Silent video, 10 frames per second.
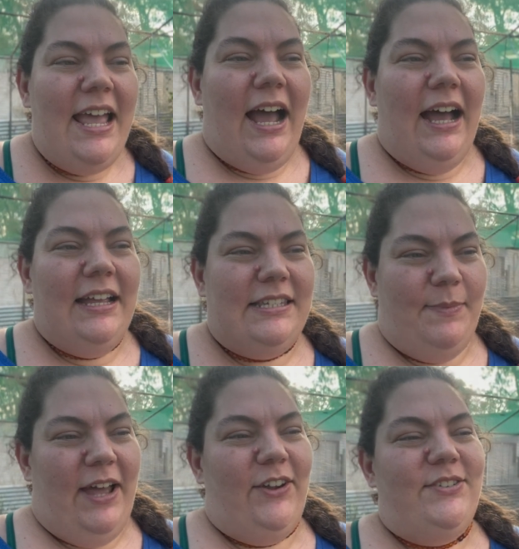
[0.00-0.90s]

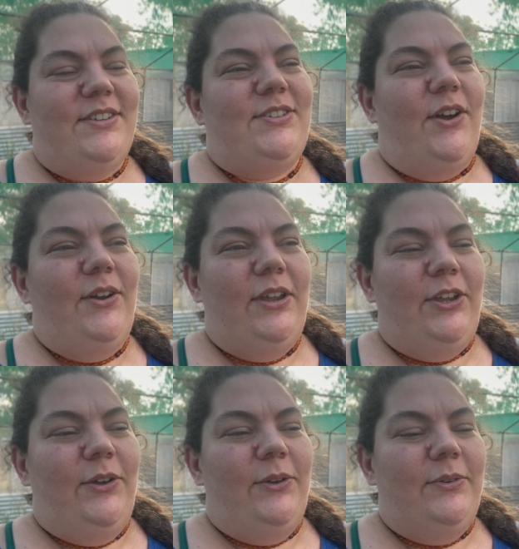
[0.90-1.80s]
Tomatoes. So
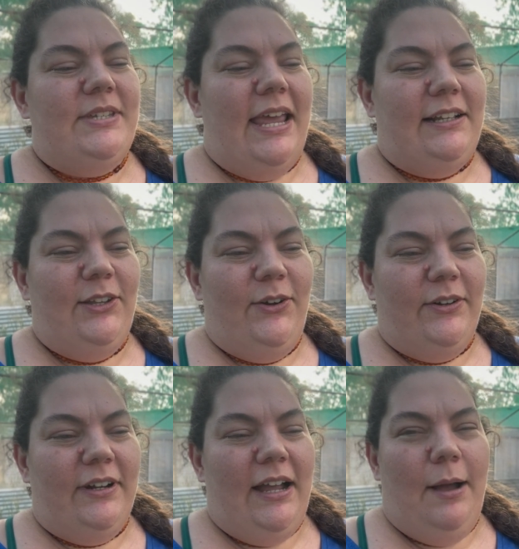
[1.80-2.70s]
you take
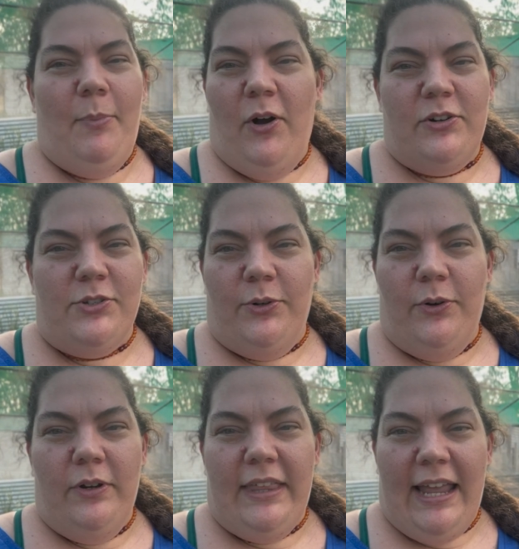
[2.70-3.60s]
along a box,
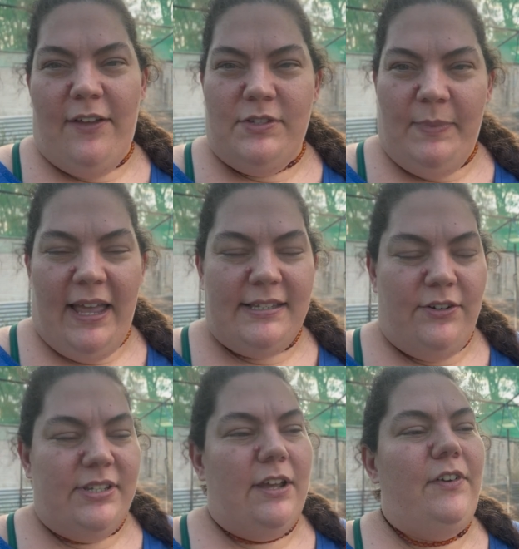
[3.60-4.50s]
or they have some bags
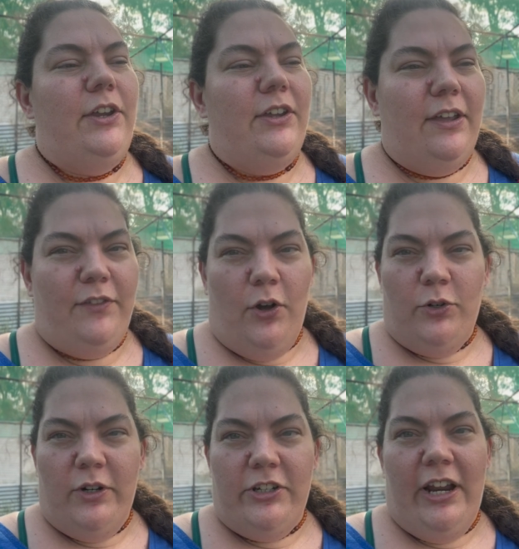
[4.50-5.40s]
there and stuff, and you give gold
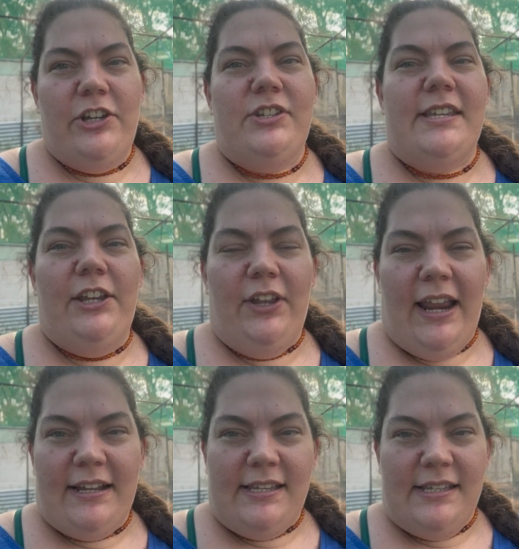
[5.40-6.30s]
coin donations and you can
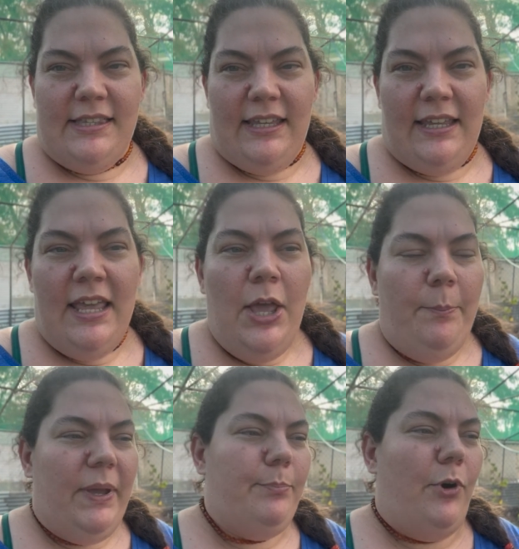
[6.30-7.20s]
access the
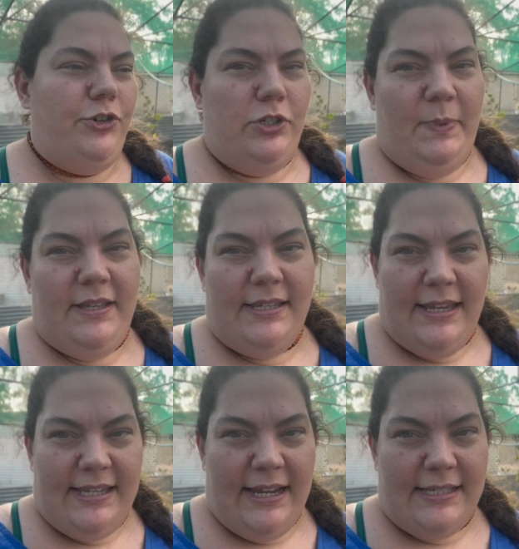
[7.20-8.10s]
big produce bins
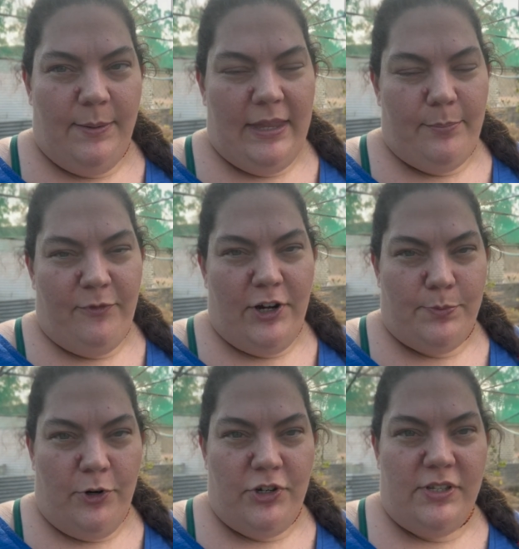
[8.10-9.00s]
and take some of that fresh
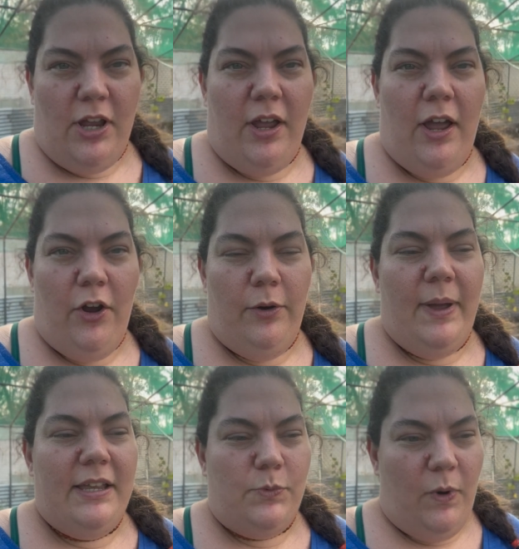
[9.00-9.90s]
produce home,
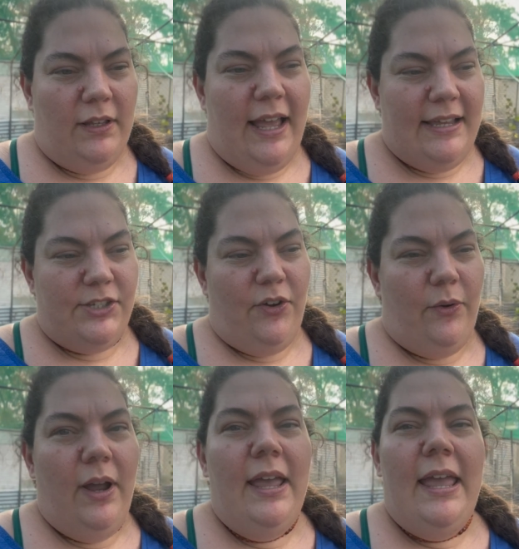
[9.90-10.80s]
as well as
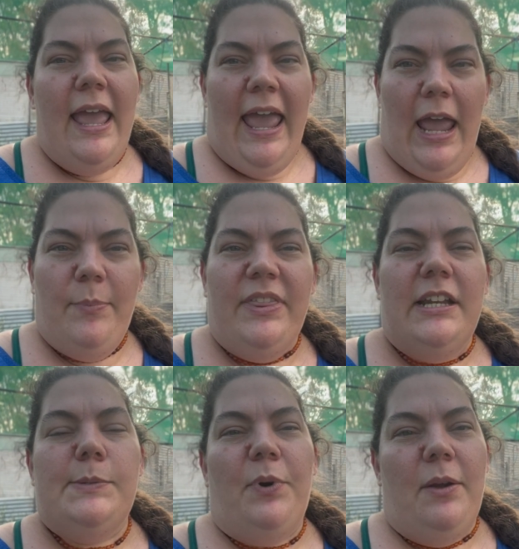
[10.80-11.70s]
your hamper
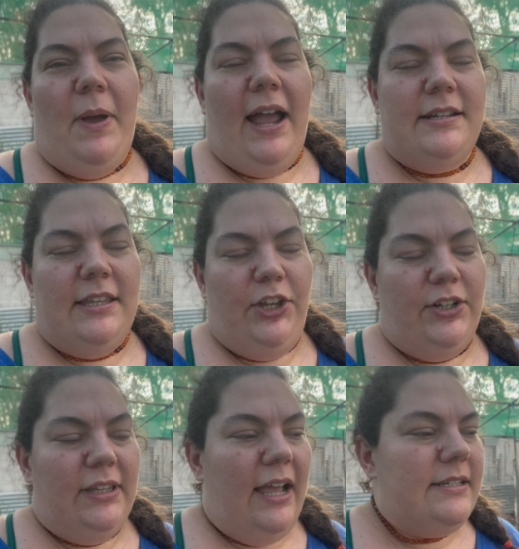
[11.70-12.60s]
that is pre-packed that you
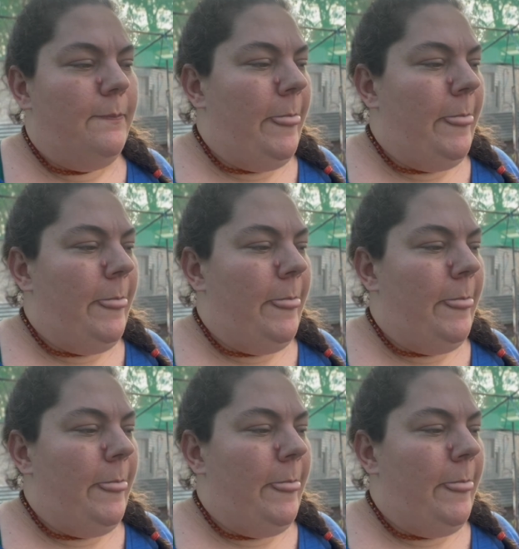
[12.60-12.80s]
collect.